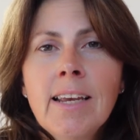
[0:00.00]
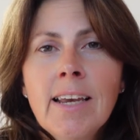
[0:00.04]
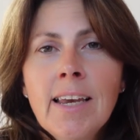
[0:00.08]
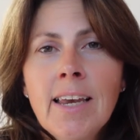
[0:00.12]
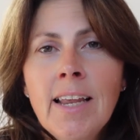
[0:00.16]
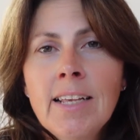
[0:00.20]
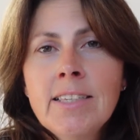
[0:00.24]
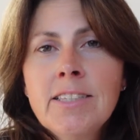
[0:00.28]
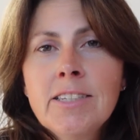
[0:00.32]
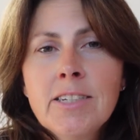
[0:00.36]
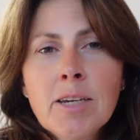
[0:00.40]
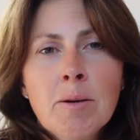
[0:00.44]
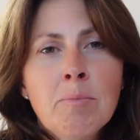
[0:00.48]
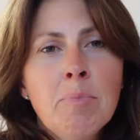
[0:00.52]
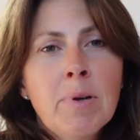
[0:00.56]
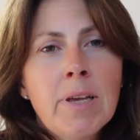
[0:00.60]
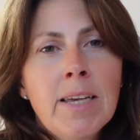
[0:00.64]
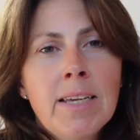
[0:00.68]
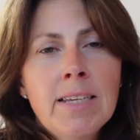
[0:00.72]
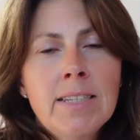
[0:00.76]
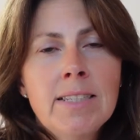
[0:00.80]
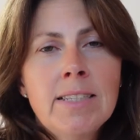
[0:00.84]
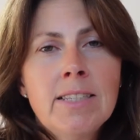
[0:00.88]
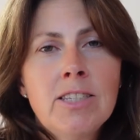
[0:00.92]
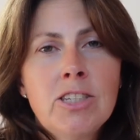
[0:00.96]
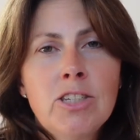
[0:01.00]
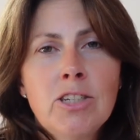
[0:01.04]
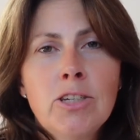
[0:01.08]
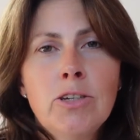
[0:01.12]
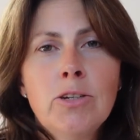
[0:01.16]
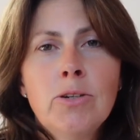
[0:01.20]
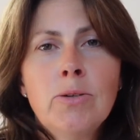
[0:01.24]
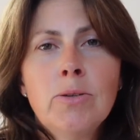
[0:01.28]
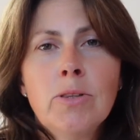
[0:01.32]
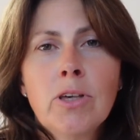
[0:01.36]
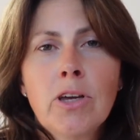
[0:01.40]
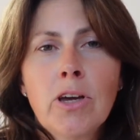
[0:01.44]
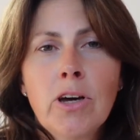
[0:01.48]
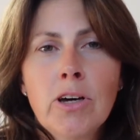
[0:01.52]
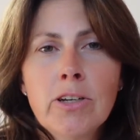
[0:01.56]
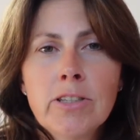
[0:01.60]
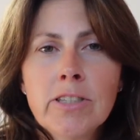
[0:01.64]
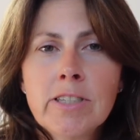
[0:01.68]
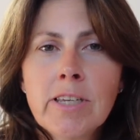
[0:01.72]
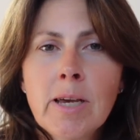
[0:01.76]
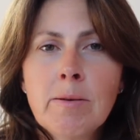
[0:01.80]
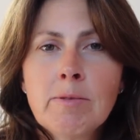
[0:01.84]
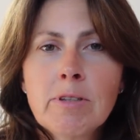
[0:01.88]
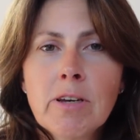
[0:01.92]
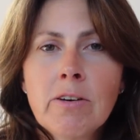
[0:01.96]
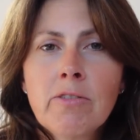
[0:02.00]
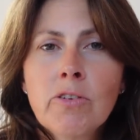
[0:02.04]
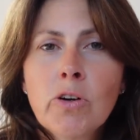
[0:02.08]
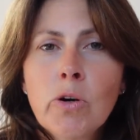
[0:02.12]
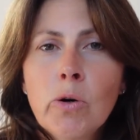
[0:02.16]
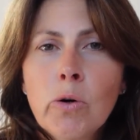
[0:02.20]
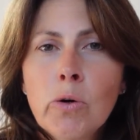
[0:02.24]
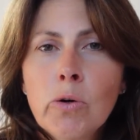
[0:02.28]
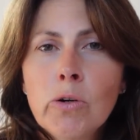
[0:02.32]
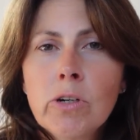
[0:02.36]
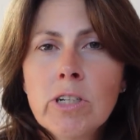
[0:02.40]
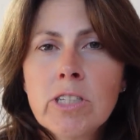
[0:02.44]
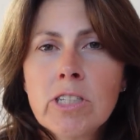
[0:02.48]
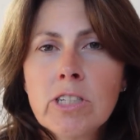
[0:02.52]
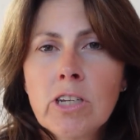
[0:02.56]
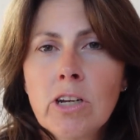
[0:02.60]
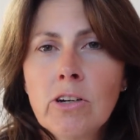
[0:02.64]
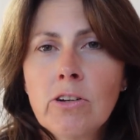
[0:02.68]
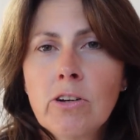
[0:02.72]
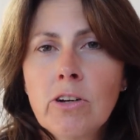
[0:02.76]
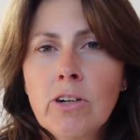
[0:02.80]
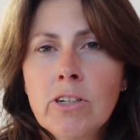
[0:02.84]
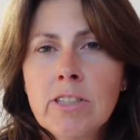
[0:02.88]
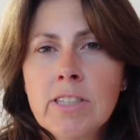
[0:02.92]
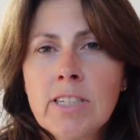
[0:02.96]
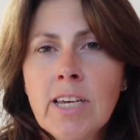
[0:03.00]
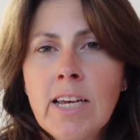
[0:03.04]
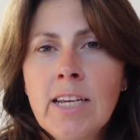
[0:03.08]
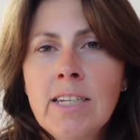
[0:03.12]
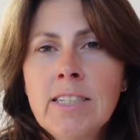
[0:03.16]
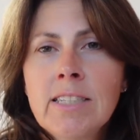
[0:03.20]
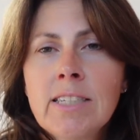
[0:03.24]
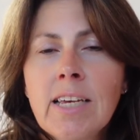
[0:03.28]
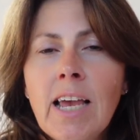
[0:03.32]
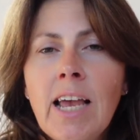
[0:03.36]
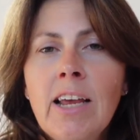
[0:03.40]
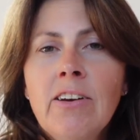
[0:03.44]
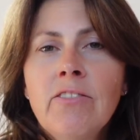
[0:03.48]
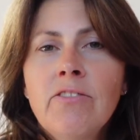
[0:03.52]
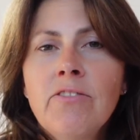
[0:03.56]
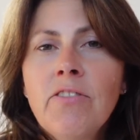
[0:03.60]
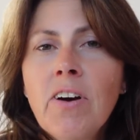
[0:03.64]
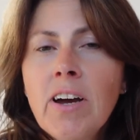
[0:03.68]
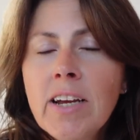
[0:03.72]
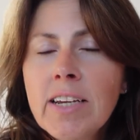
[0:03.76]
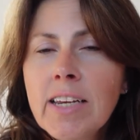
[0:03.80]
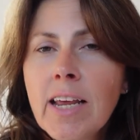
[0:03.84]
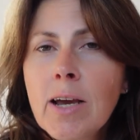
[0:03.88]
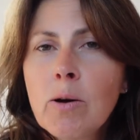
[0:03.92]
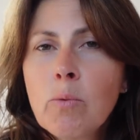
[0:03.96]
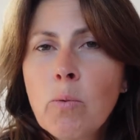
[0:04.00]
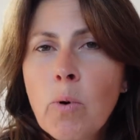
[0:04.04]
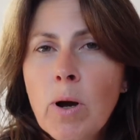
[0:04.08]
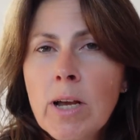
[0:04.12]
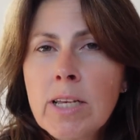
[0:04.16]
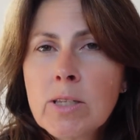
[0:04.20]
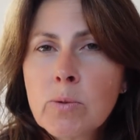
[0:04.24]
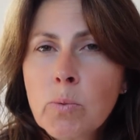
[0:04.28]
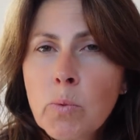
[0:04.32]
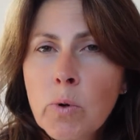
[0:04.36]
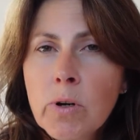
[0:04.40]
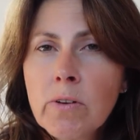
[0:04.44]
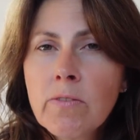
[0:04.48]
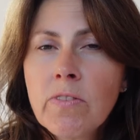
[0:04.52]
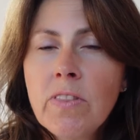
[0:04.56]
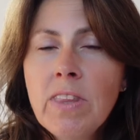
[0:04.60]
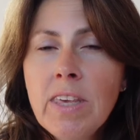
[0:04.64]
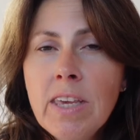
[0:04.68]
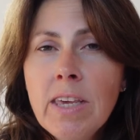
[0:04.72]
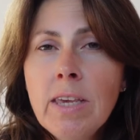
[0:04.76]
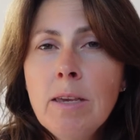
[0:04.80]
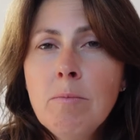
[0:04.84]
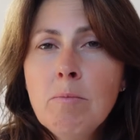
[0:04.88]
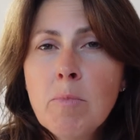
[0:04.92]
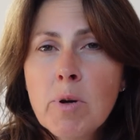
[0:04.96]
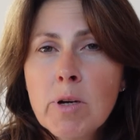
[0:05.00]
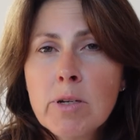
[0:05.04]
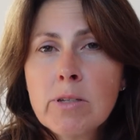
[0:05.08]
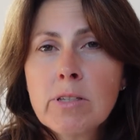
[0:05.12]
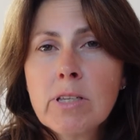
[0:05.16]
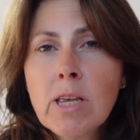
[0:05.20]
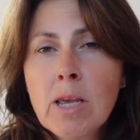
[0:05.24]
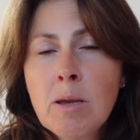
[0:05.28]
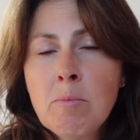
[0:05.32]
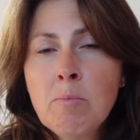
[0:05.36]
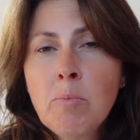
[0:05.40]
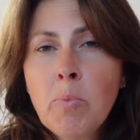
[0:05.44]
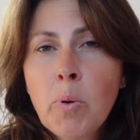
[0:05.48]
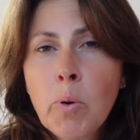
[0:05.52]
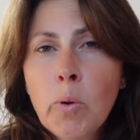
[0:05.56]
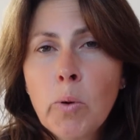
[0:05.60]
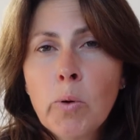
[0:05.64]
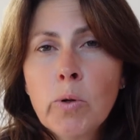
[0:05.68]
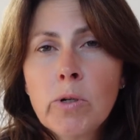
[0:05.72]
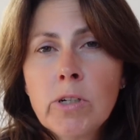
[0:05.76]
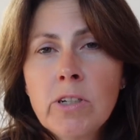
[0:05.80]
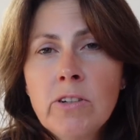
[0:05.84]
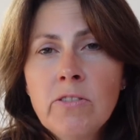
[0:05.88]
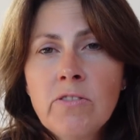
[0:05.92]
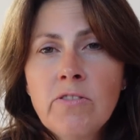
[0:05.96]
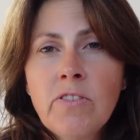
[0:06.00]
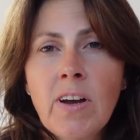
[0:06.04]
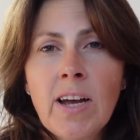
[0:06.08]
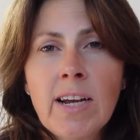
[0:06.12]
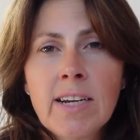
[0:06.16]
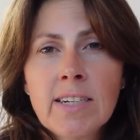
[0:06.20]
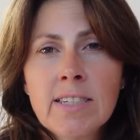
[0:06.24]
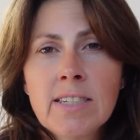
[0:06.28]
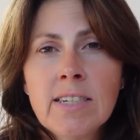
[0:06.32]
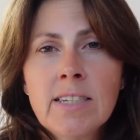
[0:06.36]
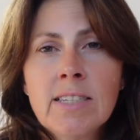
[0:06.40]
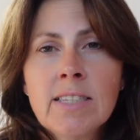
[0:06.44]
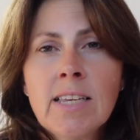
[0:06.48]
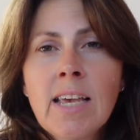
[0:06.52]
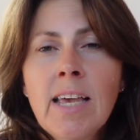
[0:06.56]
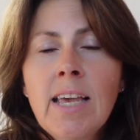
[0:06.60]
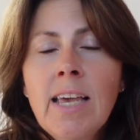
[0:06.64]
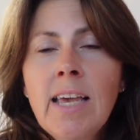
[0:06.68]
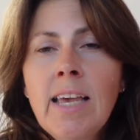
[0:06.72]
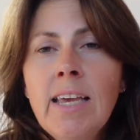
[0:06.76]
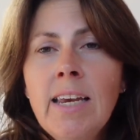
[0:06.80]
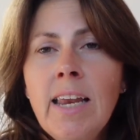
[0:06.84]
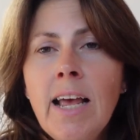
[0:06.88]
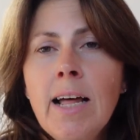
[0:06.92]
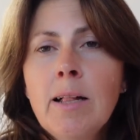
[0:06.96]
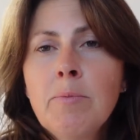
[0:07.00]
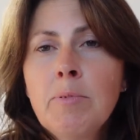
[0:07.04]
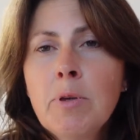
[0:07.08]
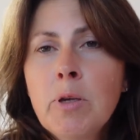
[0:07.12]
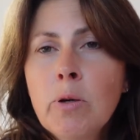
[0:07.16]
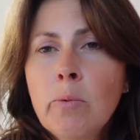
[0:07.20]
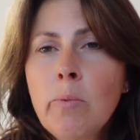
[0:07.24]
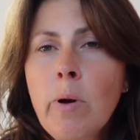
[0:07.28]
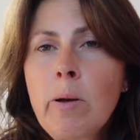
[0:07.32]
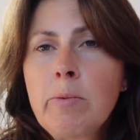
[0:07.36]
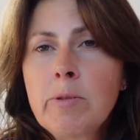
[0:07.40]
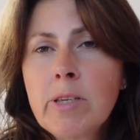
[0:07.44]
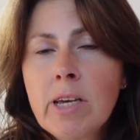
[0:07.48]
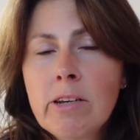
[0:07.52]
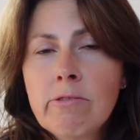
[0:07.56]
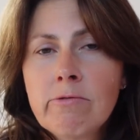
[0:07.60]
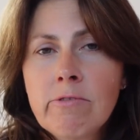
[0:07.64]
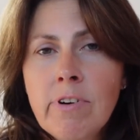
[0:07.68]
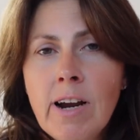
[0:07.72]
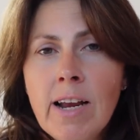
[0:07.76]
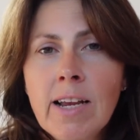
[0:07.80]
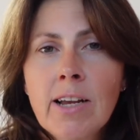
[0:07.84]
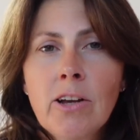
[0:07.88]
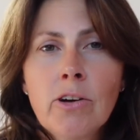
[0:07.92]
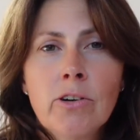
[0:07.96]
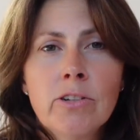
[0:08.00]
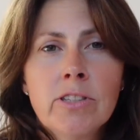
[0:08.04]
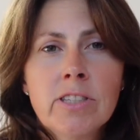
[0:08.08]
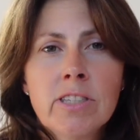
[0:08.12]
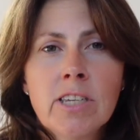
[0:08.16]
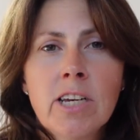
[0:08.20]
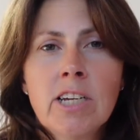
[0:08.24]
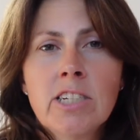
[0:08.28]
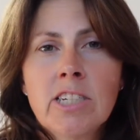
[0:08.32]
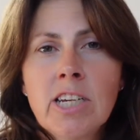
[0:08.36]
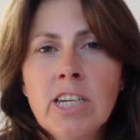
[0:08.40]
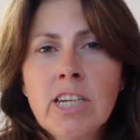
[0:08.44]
Let's jump into the concept of Cornerstone content and find out why it's one of the most important factors in helping your website rank on search